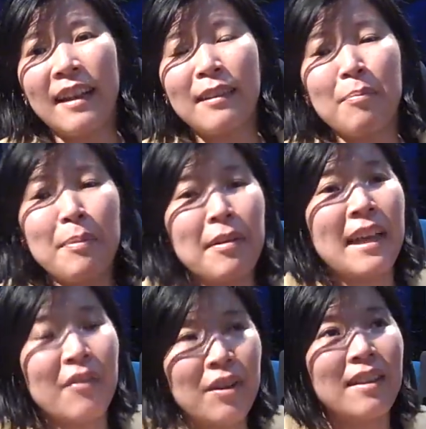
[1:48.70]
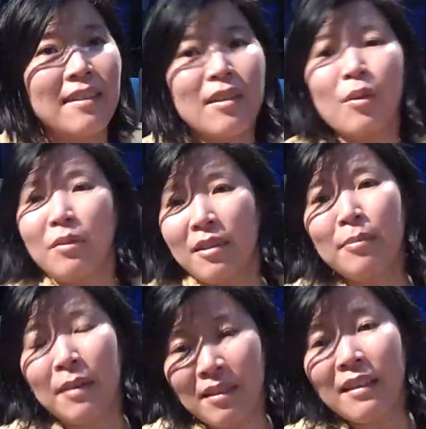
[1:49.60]
As in, people can really see, oh,
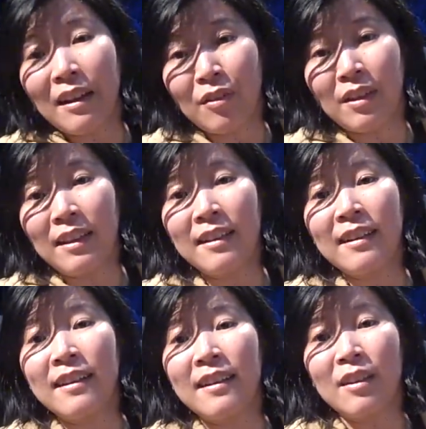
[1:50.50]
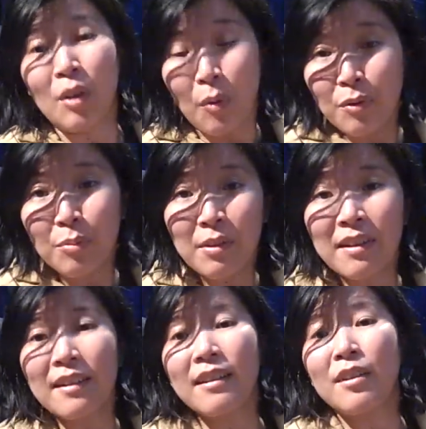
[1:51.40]
this person actually knows
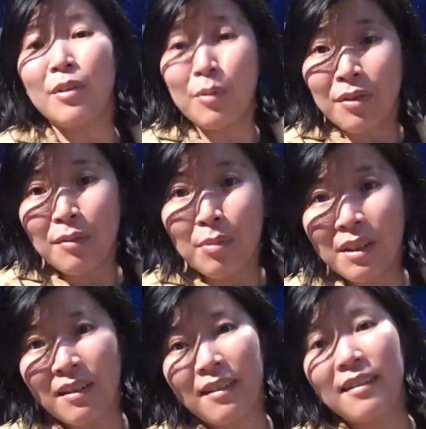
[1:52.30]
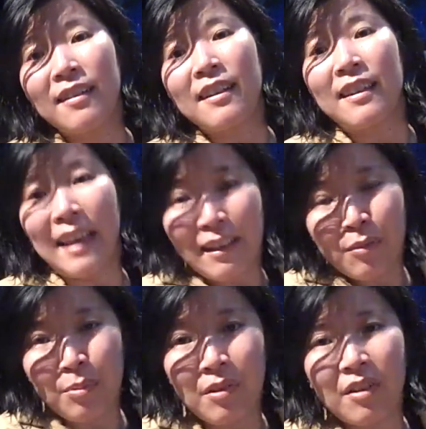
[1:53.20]
Twitter, uses Twitter,
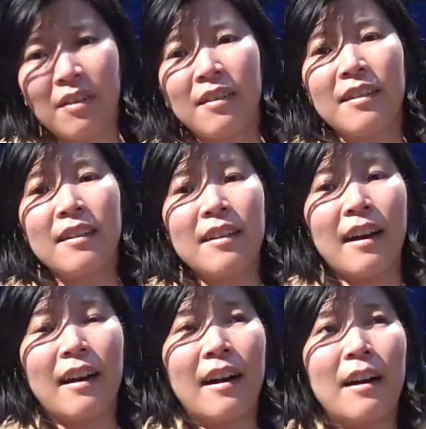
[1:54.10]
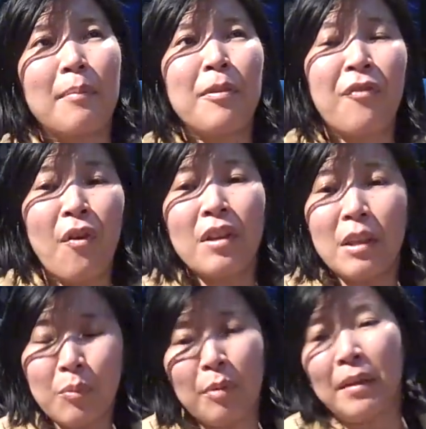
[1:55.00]
gets Twitter, before
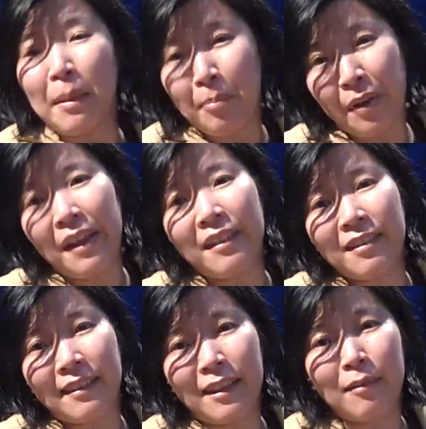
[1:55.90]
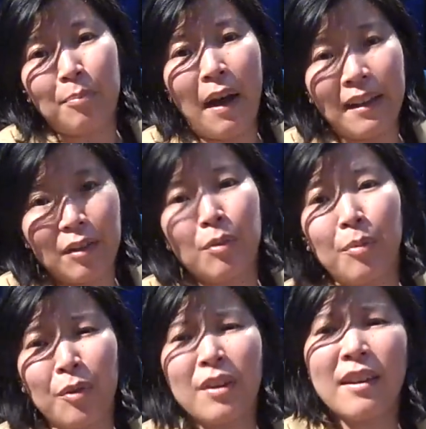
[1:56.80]
it will be embraced, I think, by the
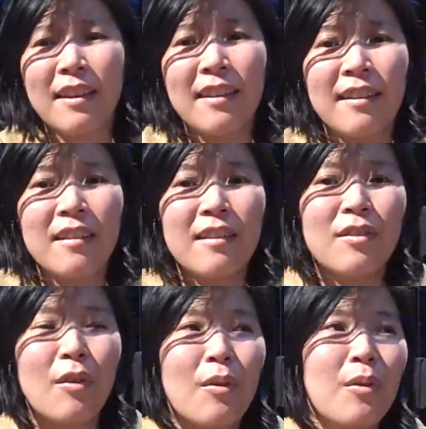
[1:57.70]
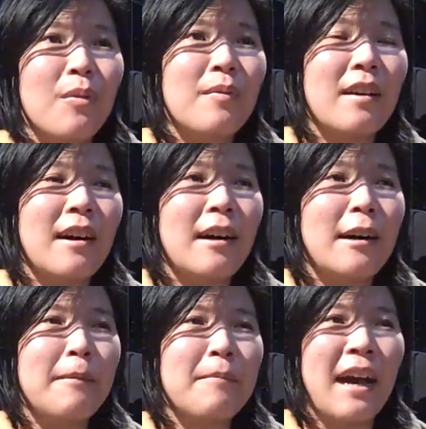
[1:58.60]
community. So
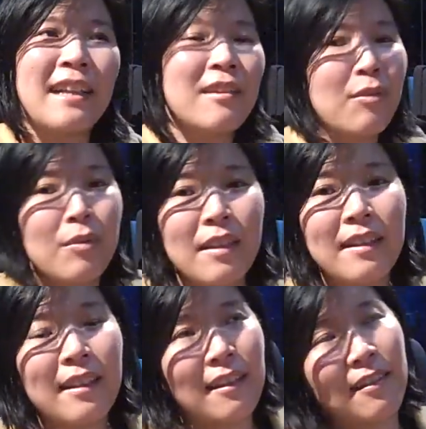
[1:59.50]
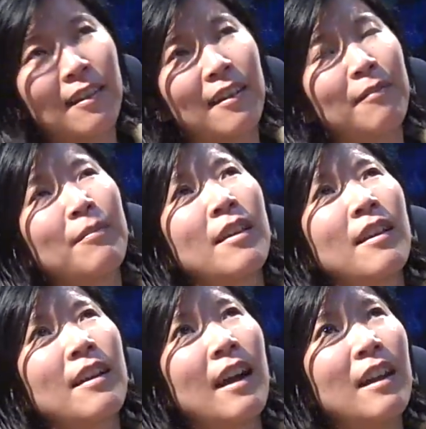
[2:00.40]
I just don't think that the
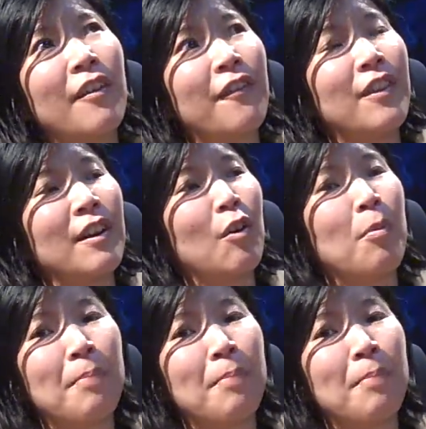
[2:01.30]
kind of the